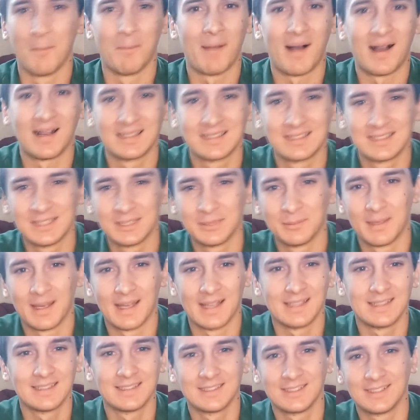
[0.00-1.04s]
Master
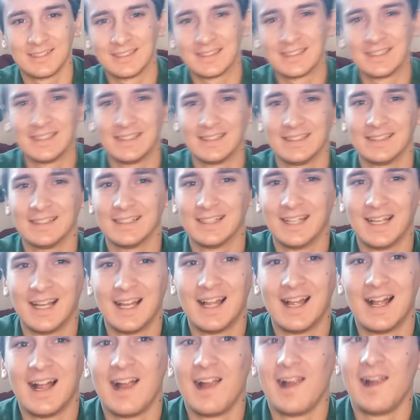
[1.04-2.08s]
Balisong here
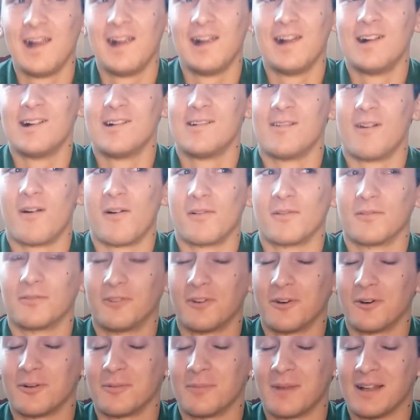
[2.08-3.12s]

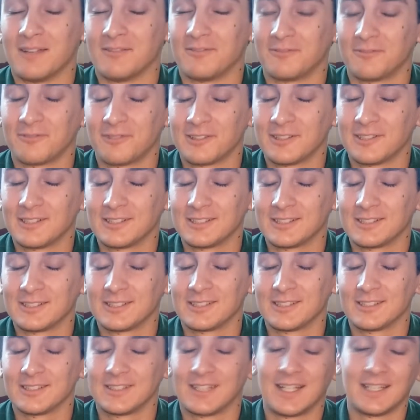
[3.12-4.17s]
for my first,
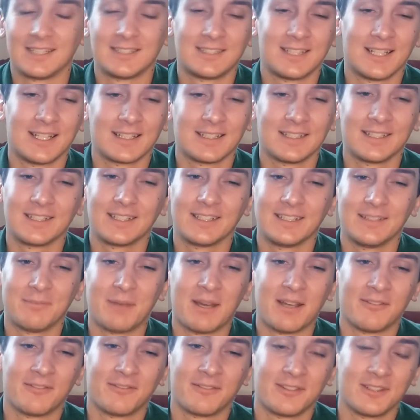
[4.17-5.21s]
not technically my
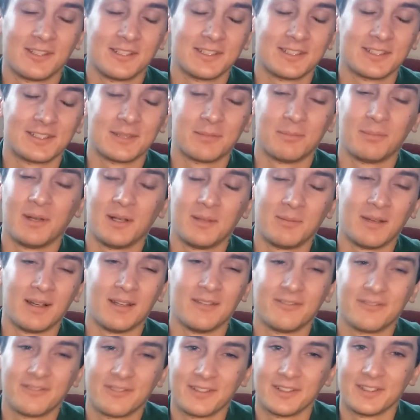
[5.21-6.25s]
first, but my
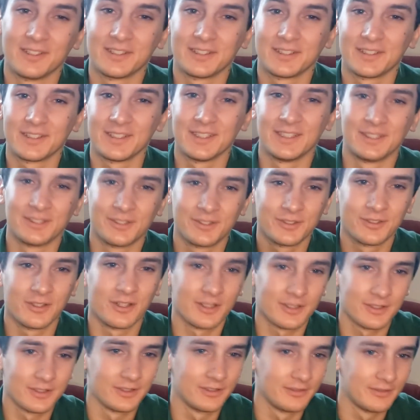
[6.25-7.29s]
first
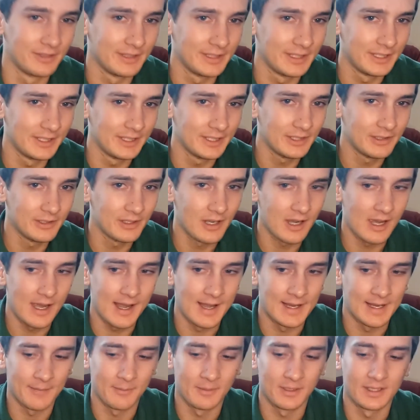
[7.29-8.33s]
instructional video,
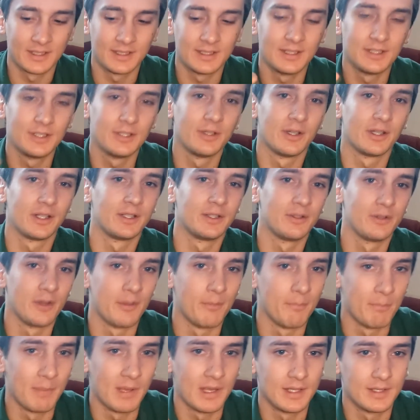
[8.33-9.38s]
and I'm going to teach you how to do the
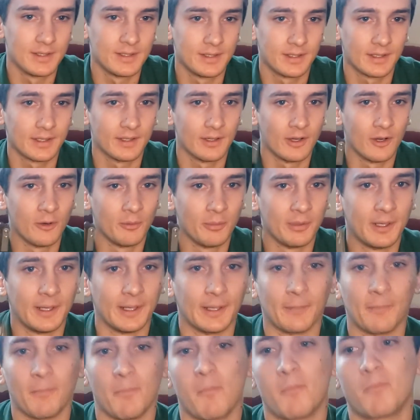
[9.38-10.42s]
basic opening.
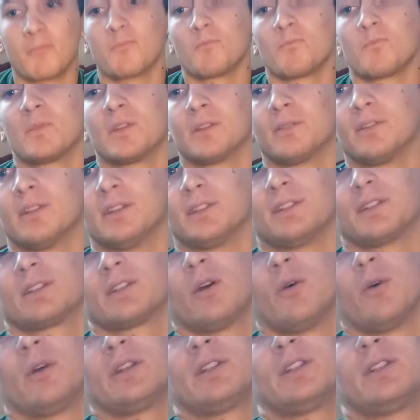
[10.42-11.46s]
This is
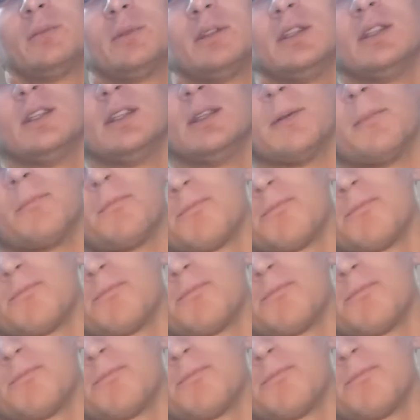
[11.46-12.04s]
going to be